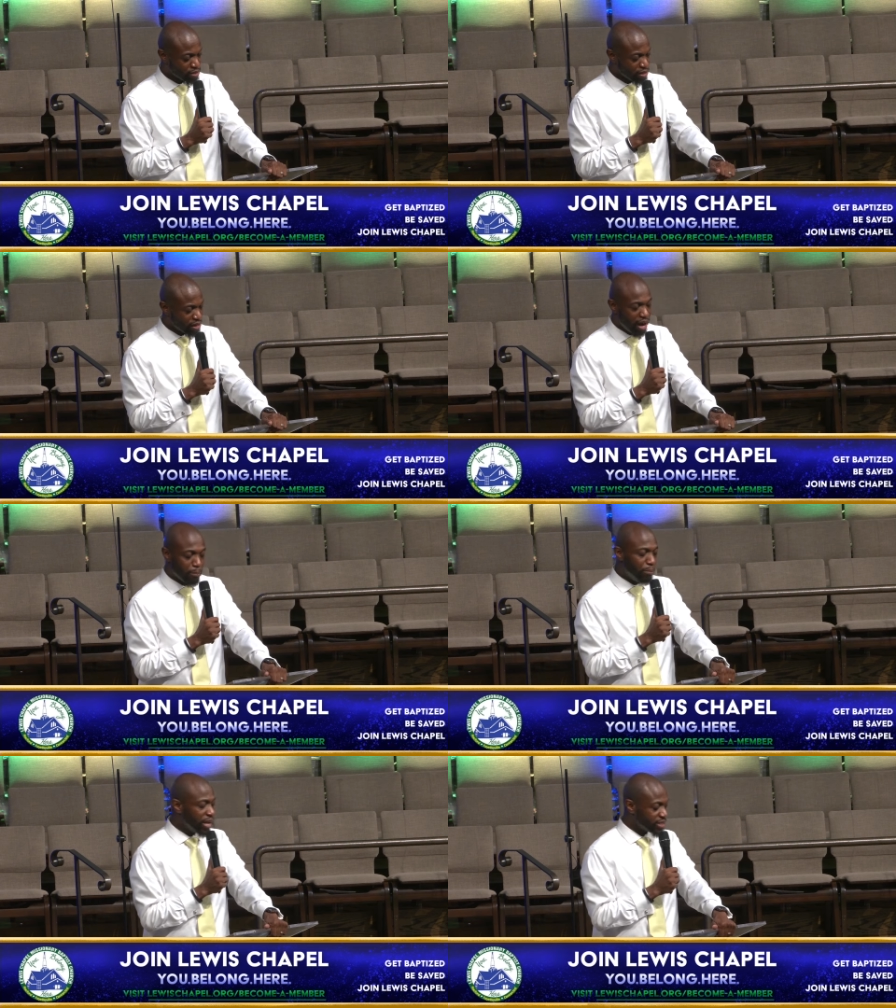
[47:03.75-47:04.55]
God,
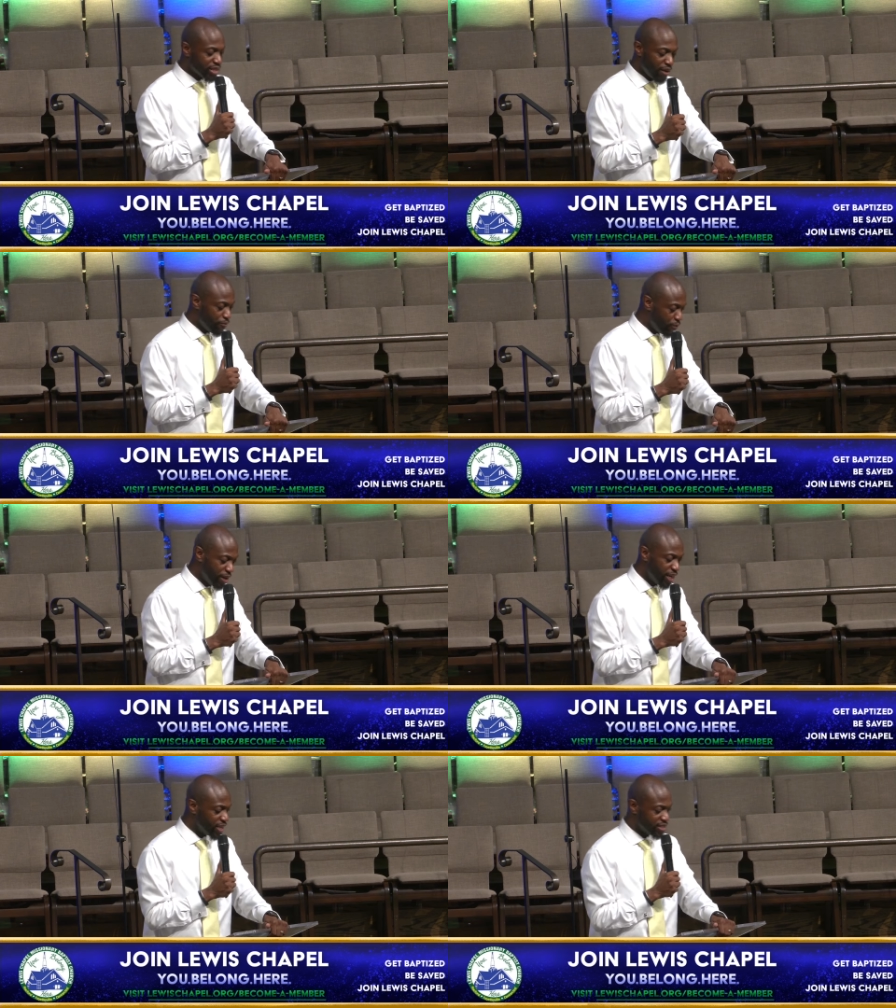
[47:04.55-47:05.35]
bless our
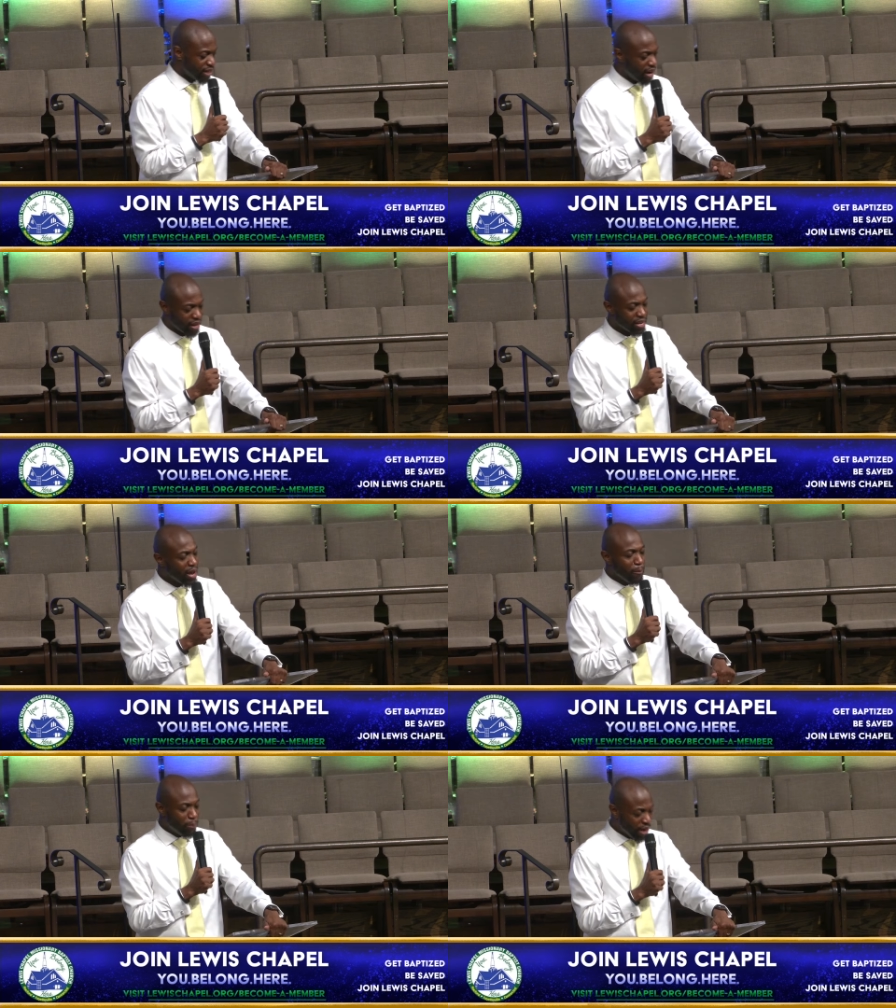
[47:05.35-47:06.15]
friends, God.
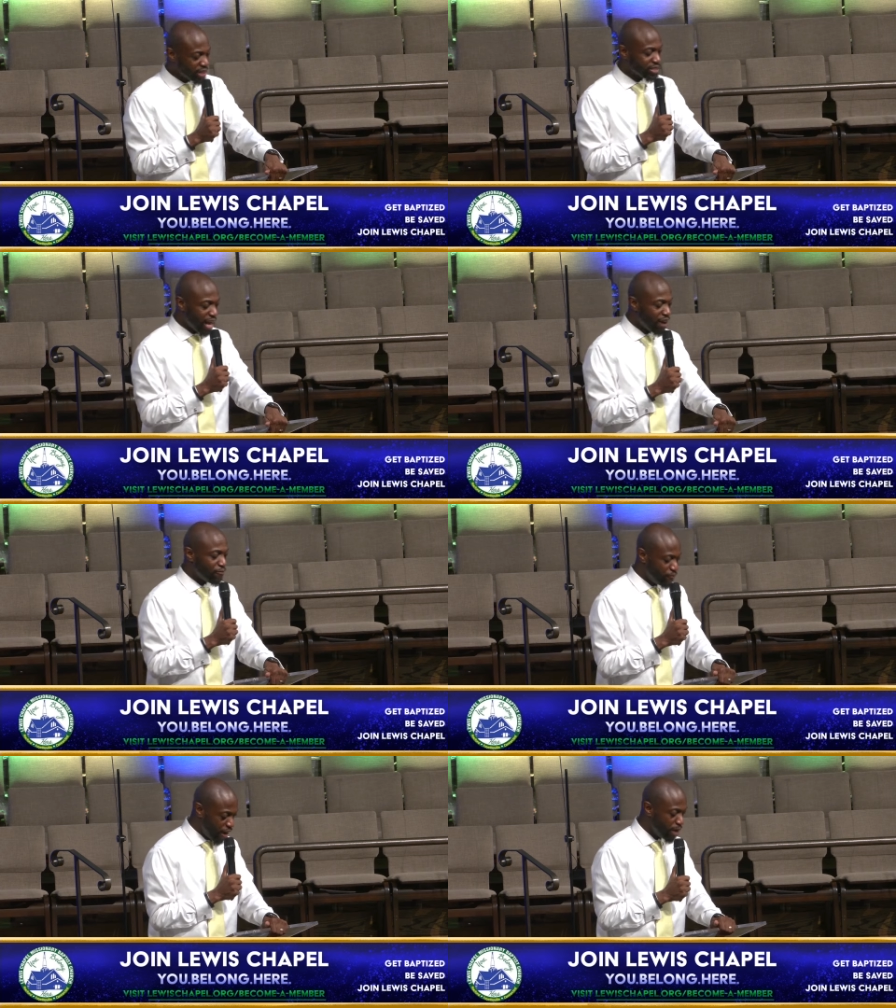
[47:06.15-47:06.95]
Bless our
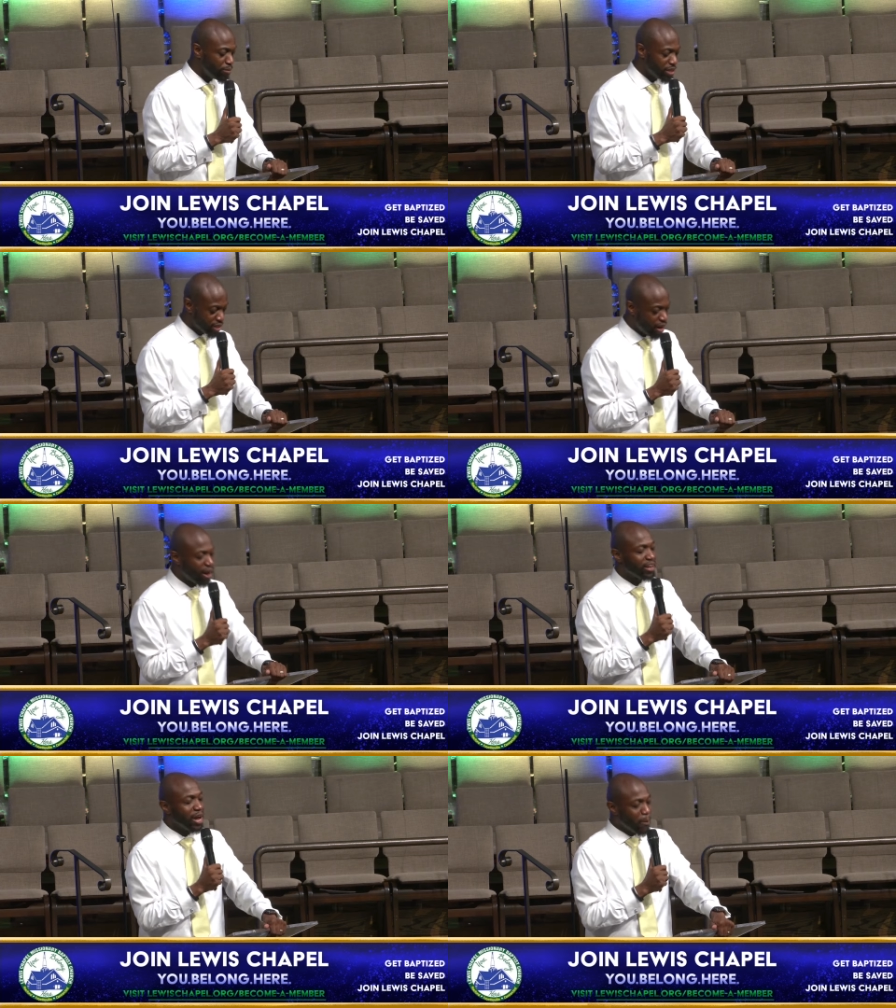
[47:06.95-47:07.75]
families,
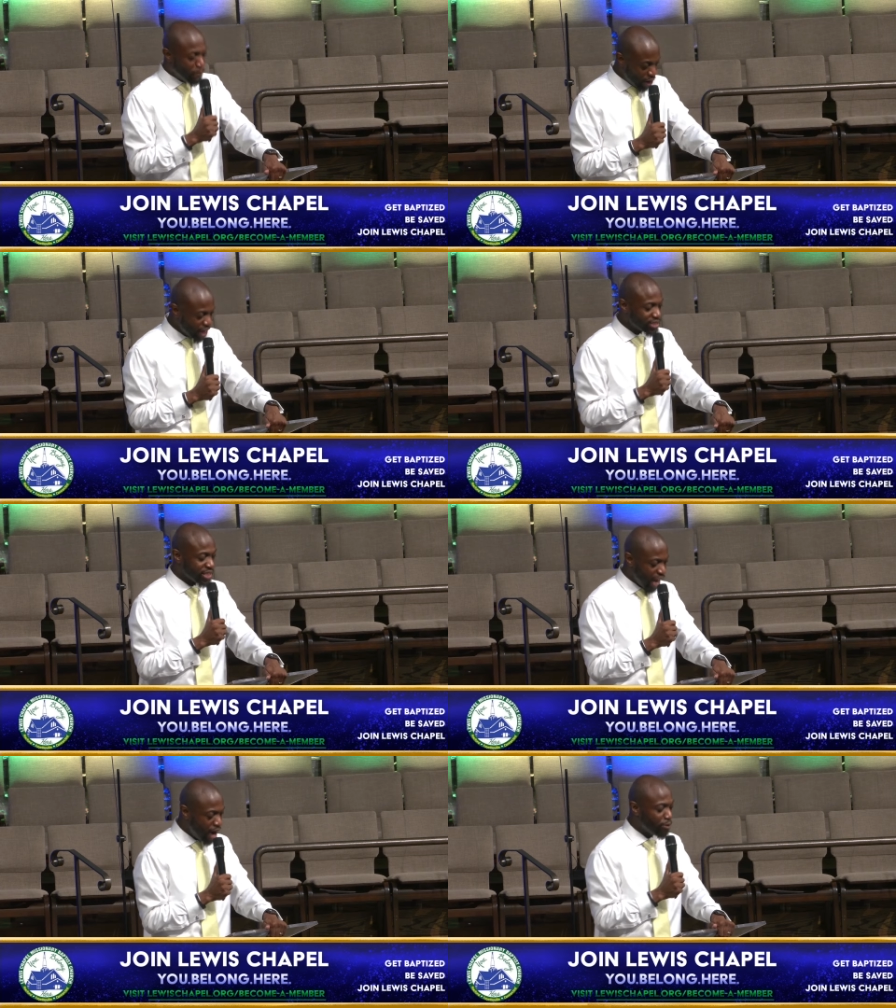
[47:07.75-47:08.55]
God. Bless
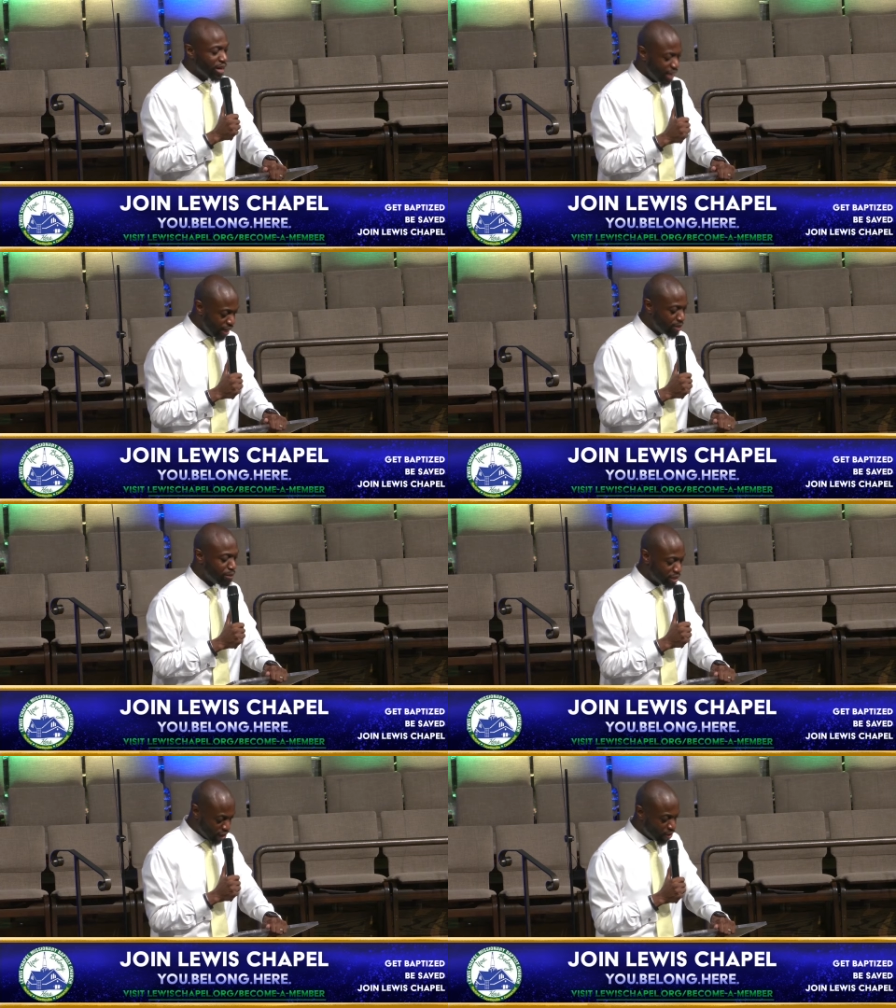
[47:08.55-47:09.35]
our
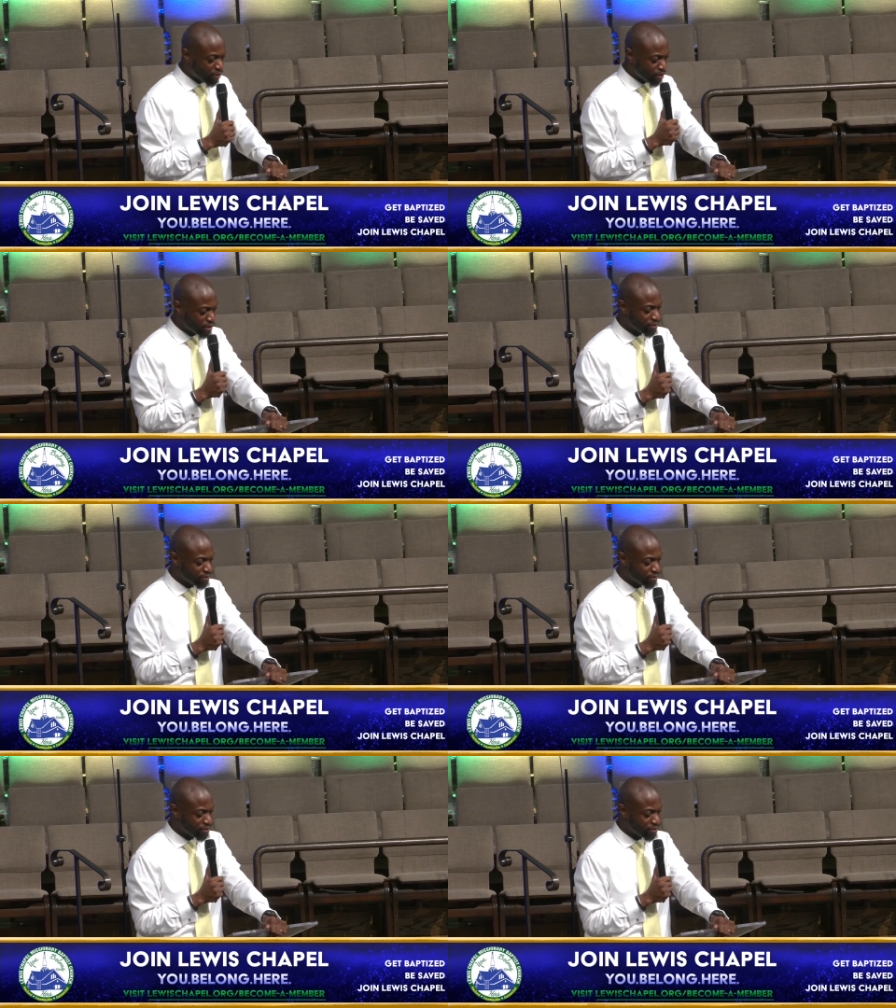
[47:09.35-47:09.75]
enemies, Lord.